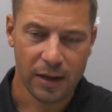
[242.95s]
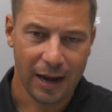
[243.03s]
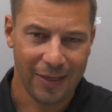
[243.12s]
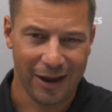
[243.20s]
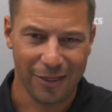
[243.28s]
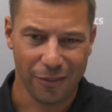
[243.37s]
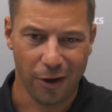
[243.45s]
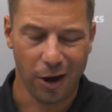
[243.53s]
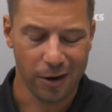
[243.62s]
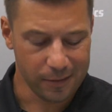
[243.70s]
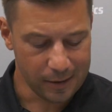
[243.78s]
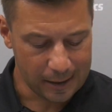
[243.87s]
And I
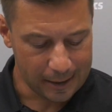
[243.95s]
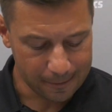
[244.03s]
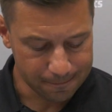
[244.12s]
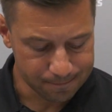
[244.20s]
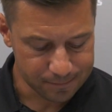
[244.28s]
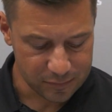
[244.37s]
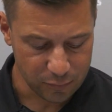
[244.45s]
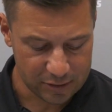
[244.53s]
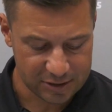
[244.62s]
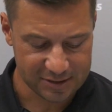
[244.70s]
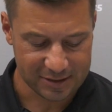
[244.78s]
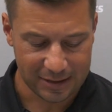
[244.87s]
thought we
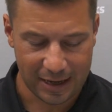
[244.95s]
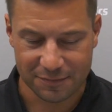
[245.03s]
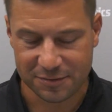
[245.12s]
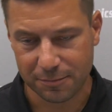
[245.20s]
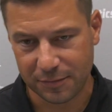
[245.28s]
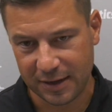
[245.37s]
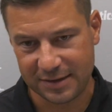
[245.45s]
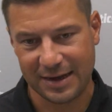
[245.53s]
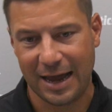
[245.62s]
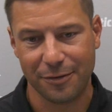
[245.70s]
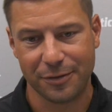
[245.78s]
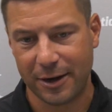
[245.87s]
just left some things
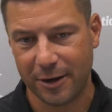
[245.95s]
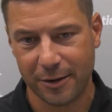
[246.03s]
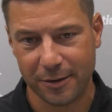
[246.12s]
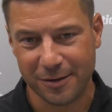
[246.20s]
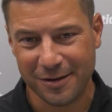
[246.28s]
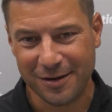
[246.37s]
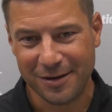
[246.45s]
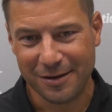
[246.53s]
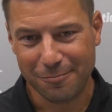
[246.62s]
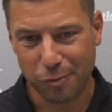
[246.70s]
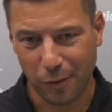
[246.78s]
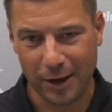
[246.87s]
out there
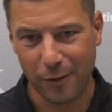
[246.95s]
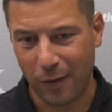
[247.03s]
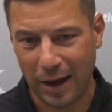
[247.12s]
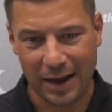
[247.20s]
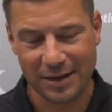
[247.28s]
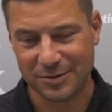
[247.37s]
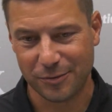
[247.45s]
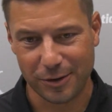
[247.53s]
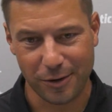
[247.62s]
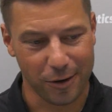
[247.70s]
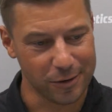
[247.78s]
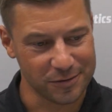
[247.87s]
play-wise in
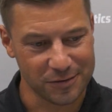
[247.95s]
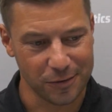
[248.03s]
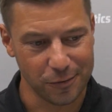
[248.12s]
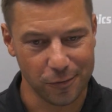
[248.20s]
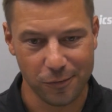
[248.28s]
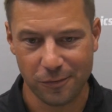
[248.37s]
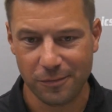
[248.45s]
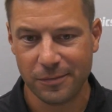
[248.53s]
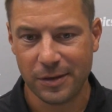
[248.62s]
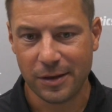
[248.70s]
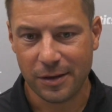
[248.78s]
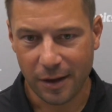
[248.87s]
regards to
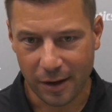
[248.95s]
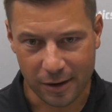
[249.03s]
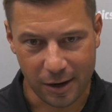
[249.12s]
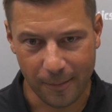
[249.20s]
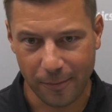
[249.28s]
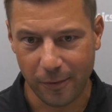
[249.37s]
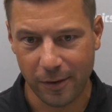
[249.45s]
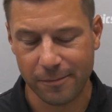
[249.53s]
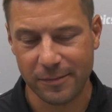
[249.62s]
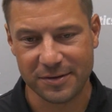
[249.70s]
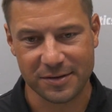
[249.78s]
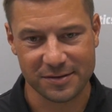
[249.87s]
a couple of
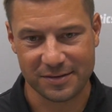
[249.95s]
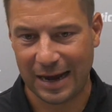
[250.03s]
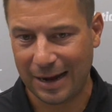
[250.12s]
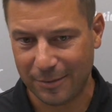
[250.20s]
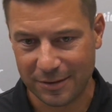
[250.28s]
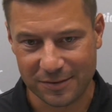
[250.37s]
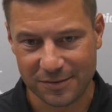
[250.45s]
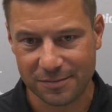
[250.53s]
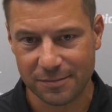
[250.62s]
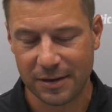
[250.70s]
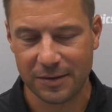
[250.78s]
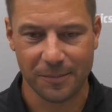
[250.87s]
missed assignments
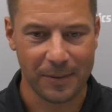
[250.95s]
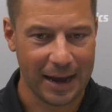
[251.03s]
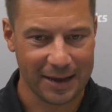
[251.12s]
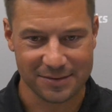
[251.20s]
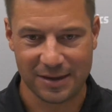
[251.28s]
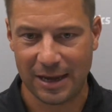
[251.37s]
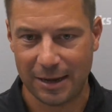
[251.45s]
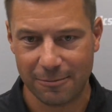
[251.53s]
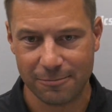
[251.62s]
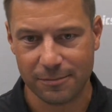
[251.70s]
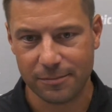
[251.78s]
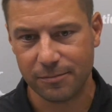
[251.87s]
in the pass
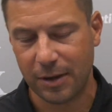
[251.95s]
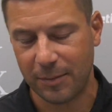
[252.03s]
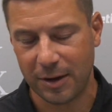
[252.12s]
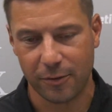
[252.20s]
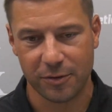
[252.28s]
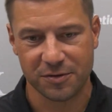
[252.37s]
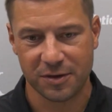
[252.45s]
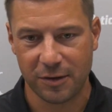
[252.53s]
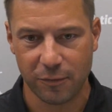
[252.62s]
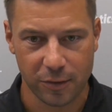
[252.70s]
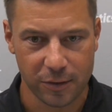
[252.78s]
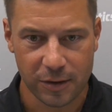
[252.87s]
game, maybe at
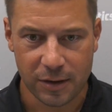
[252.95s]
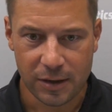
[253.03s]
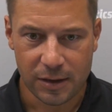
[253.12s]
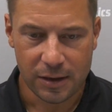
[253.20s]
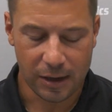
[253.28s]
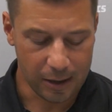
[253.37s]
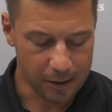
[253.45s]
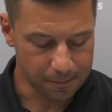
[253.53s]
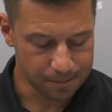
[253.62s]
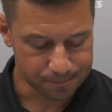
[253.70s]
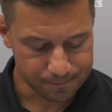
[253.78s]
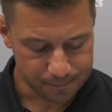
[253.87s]
receiver,
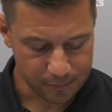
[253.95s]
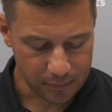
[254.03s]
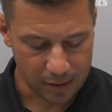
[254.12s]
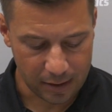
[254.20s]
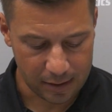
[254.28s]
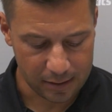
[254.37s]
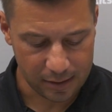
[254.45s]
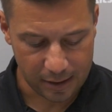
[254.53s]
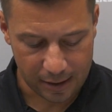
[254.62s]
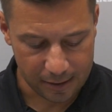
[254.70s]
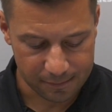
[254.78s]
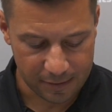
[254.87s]
and
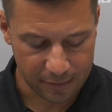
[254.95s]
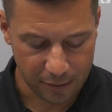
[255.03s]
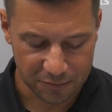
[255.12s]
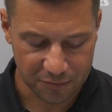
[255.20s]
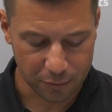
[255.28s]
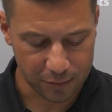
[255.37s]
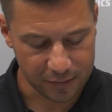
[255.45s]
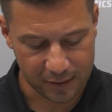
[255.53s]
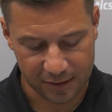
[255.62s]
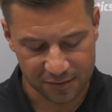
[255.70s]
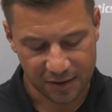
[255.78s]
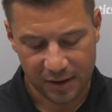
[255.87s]
those sort of
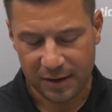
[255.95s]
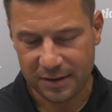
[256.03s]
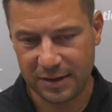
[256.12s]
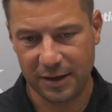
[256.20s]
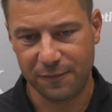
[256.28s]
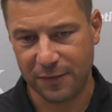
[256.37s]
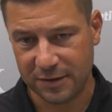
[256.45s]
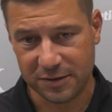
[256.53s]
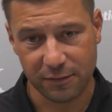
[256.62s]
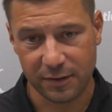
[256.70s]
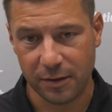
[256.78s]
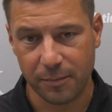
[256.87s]
things.
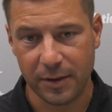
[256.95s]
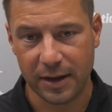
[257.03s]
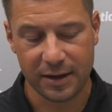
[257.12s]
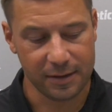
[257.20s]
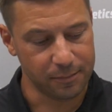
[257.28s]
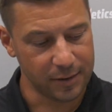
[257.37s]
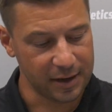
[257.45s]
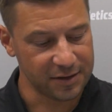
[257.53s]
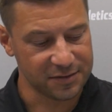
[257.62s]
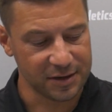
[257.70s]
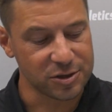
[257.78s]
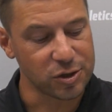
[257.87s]
Defensively, the
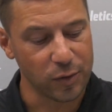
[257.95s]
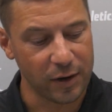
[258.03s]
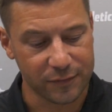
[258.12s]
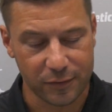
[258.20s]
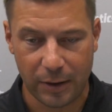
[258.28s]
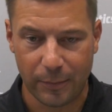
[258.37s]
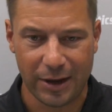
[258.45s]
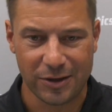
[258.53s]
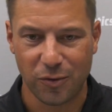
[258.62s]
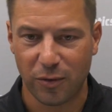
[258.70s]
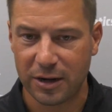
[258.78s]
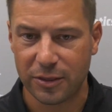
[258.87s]
biggest issue we have to clean up, we had
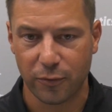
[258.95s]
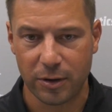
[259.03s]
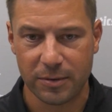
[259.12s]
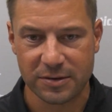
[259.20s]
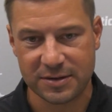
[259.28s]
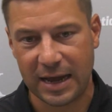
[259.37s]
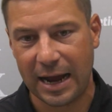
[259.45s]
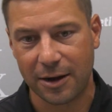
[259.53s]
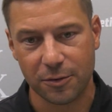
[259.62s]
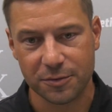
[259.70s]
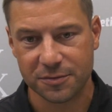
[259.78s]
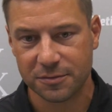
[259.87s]
23 missed
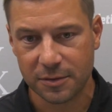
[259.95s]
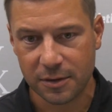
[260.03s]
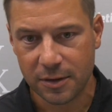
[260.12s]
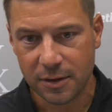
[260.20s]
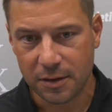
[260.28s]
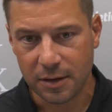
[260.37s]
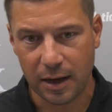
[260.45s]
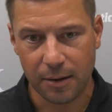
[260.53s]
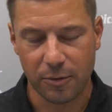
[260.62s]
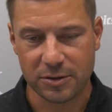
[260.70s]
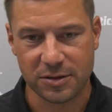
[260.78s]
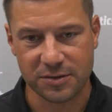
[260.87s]
tackles,
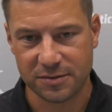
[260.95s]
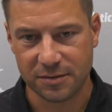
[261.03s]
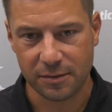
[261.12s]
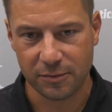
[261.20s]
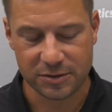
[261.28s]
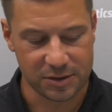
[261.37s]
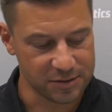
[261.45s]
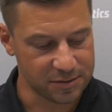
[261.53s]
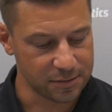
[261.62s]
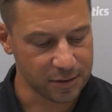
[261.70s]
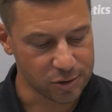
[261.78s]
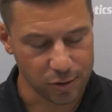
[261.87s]
which
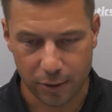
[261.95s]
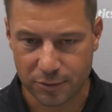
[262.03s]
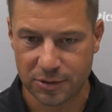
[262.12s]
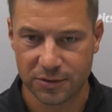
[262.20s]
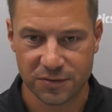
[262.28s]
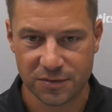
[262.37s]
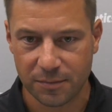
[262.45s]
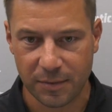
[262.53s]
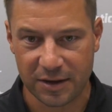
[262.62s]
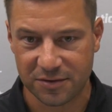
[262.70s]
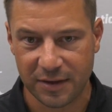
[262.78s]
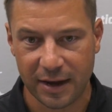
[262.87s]
is atrocious. I
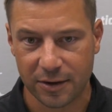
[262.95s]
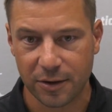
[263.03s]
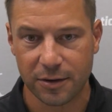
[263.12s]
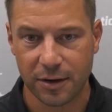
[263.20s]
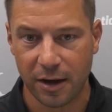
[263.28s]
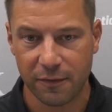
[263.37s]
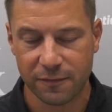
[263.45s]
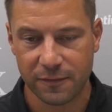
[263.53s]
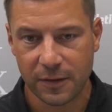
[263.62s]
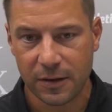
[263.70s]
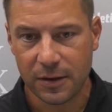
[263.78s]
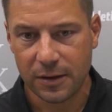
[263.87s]
mean, that's not good enough.
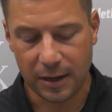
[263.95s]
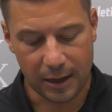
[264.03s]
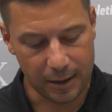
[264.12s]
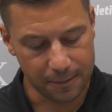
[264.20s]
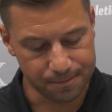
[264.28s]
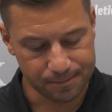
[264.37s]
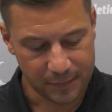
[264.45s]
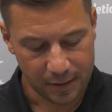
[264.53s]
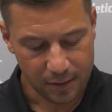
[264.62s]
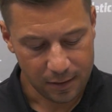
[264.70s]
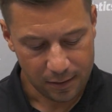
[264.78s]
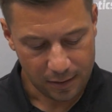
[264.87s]

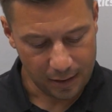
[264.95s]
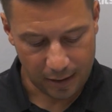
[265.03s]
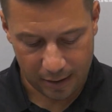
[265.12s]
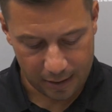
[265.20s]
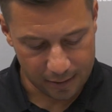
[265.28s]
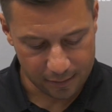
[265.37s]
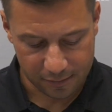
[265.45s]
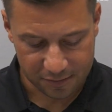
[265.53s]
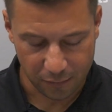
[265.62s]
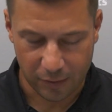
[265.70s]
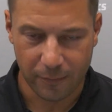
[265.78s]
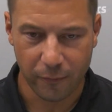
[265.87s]

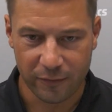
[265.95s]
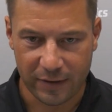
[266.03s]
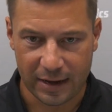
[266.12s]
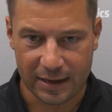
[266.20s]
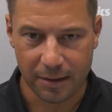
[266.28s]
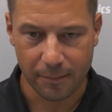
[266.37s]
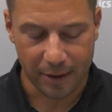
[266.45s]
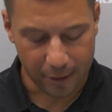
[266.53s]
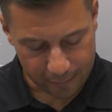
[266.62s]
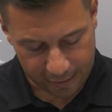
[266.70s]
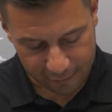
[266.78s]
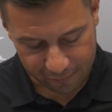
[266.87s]
So we've got to get
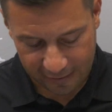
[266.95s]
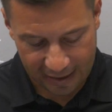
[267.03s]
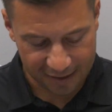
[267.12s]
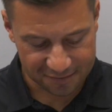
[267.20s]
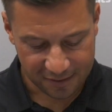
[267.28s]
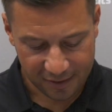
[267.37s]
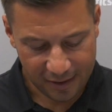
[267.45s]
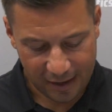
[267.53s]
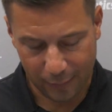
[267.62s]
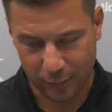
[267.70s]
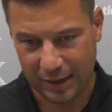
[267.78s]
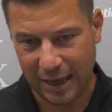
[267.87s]
better there fast.
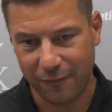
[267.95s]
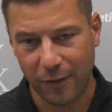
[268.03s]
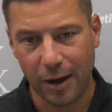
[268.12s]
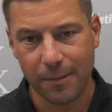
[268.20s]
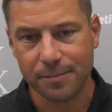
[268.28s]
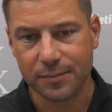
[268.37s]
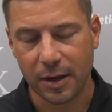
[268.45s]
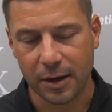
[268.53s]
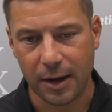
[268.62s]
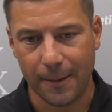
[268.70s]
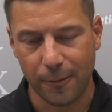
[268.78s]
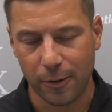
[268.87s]
And we gave up a
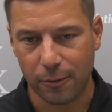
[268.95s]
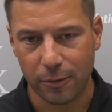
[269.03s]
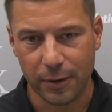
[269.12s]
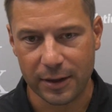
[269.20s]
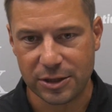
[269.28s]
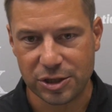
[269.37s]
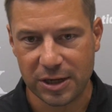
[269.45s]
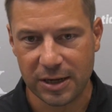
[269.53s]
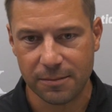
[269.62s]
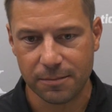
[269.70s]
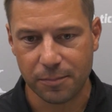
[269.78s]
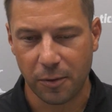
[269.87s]
couple of really
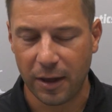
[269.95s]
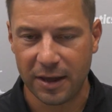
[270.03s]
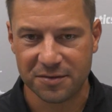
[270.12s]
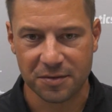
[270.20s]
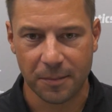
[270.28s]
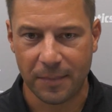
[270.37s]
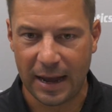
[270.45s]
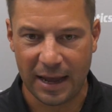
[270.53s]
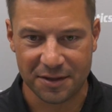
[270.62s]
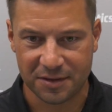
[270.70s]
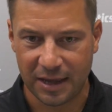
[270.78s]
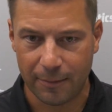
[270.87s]
cheap plays in the
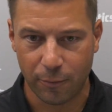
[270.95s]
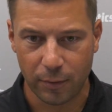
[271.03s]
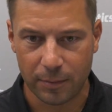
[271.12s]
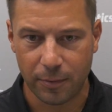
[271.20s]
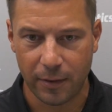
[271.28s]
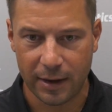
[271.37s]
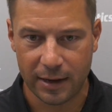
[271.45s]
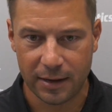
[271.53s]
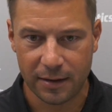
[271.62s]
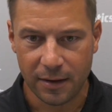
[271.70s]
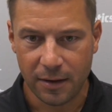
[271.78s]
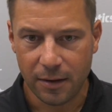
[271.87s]
pass game where we
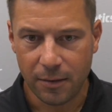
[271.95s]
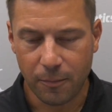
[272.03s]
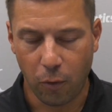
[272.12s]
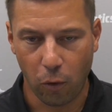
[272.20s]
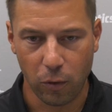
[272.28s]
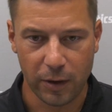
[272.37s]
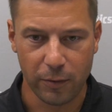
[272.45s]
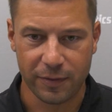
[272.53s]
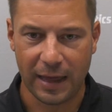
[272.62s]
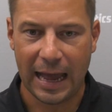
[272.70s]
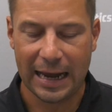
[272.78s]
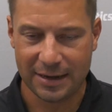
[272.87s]
played poorly with
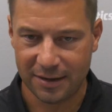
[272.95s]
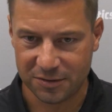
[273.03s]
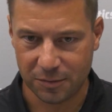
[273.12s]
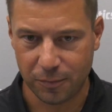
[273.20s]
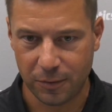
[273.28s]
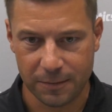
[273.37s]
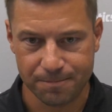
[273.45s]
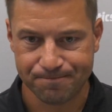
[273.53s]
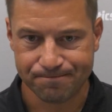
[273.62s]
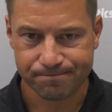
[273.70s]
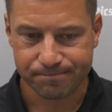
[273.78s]
eye discipline.